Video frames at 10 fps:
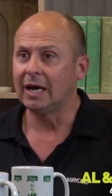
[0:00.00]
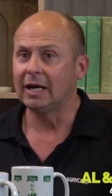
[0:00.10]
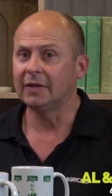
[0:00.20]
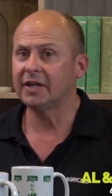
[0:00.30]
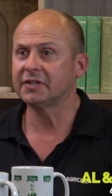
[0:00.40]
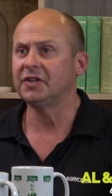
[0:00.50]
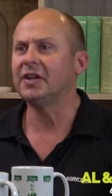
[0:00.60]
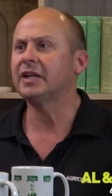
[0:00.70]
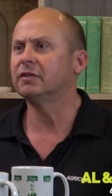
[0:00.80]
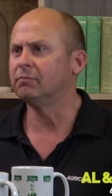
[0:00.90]
That is a
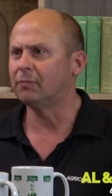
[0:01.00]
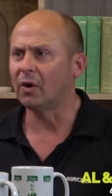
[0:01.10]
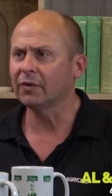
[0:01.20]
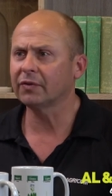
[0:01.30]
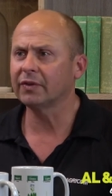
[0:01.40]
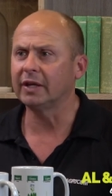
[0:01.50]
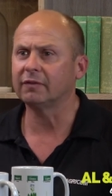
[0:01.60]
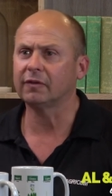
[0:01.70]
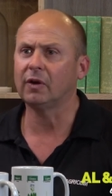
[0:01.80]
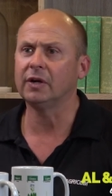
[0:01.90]
native moth
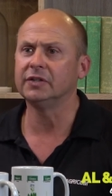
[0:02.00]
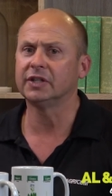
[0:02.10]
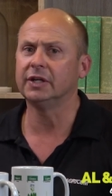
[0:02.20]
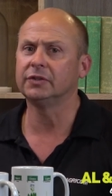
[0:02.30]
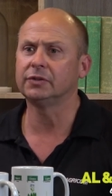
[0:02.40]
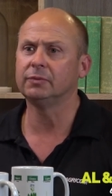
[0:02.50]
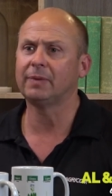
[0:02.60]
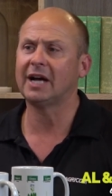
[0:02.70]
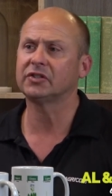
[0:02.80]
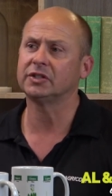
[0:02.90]
that flies into
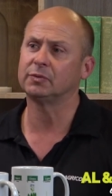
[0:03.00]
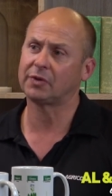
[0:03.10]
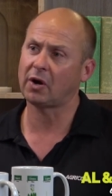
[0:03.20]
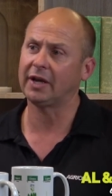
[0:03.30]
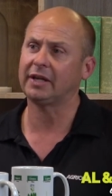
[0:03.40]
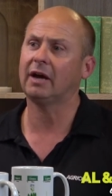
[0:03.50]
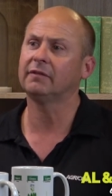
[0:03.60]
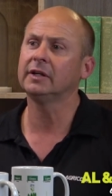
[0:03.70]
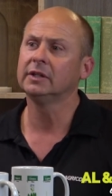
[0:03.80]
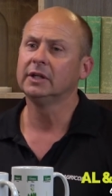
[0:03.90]
pastures with high
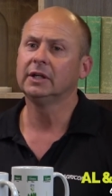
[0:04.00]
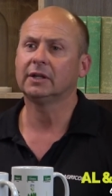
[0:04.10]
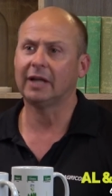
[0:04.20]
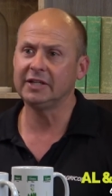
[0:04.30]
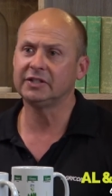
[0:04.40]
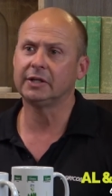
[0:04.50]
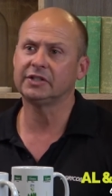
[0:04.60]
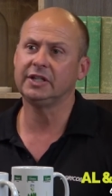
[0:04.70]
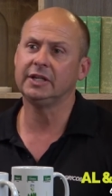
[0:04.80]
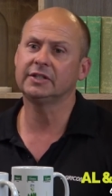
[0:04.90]
cover, lays
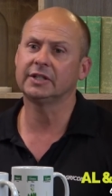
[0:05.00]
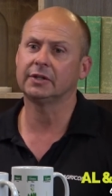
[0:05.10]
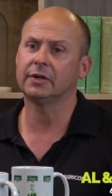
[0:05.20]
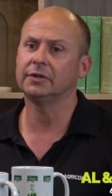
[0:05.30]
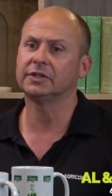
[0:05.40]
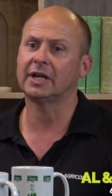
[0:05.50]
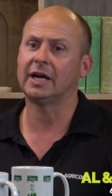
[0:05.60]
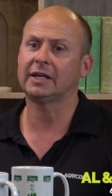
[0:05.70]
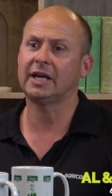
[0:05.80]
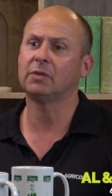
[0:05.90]
its eggs, and those
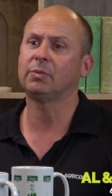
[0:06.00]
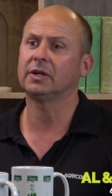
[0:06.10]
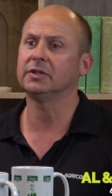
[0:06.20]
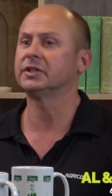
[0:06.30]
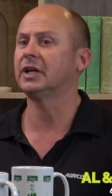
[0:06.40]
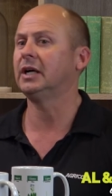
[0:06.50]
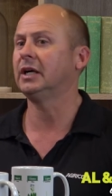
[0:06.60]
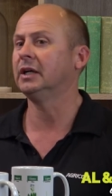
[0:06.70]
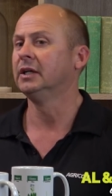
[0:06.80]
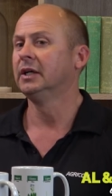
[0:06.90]
caterpillars
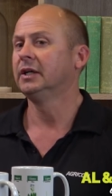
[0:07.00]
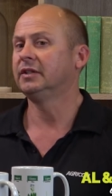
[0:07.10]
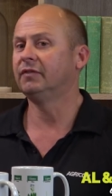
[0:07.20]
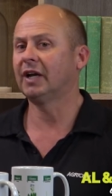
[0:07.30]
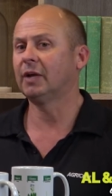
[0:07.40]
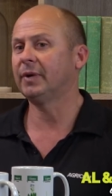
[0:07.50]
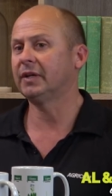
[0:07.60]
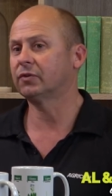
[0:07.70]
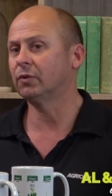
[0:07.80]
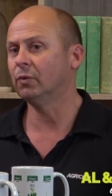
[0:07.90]
are
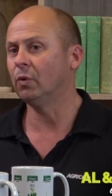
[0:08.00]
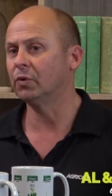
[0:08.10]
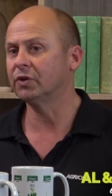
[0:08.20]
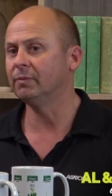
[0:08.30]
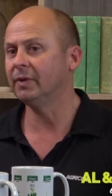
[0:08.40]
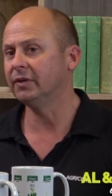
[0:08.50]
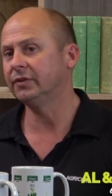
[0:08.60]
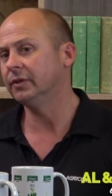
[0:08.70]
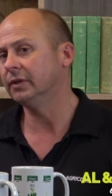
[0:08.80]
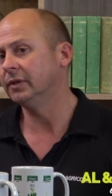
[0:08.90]
developing through autumn
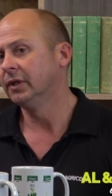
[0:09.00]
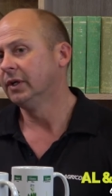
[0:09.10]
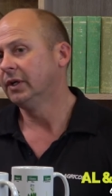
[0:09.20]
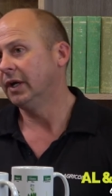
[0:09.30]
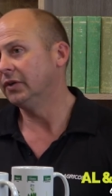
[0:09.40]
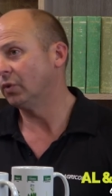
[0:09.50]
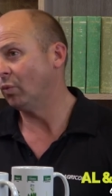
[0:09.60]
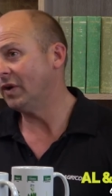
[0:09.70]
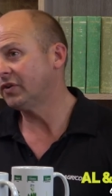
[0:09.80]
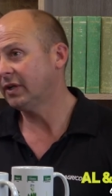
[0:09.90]
into
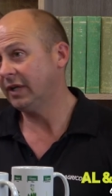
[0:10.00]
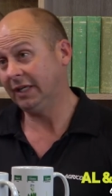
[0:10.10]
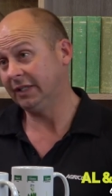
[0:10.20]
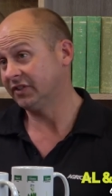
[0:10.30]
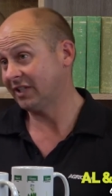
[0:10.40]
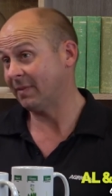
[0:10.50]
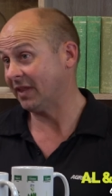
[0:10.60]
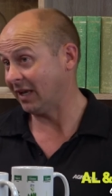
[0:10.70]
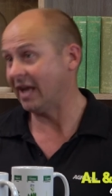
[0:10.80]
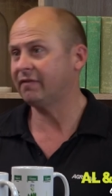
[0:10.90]
winter, and some of
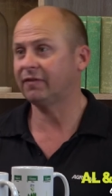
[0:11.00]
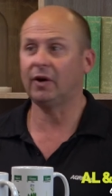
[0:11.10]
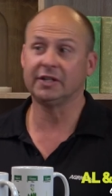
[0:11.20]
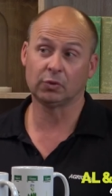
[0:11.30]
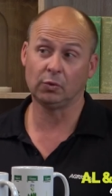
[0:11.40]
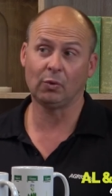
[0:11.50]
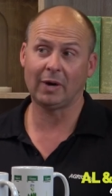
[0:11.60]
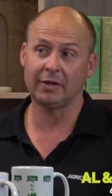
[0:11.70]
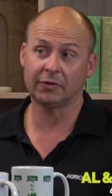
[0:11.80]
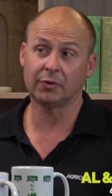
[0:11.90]
the late flights all the
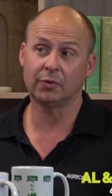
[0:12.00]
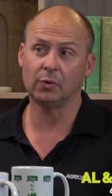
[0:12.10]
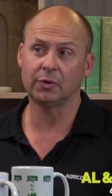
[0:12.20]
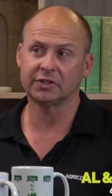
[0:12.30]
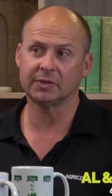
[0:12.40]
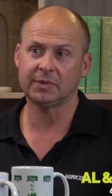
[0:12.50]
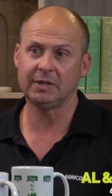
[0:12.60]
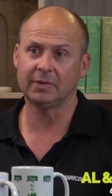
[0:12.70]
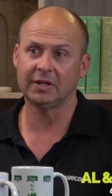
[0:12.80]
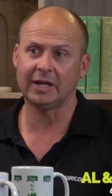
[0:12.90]
way in through to August,
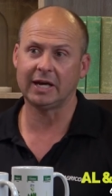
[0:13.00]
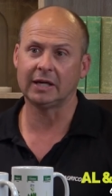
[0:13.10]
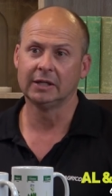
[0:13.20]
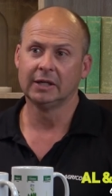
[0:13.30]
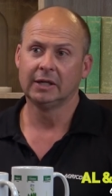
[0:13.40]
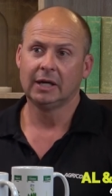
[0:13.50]
September. Now,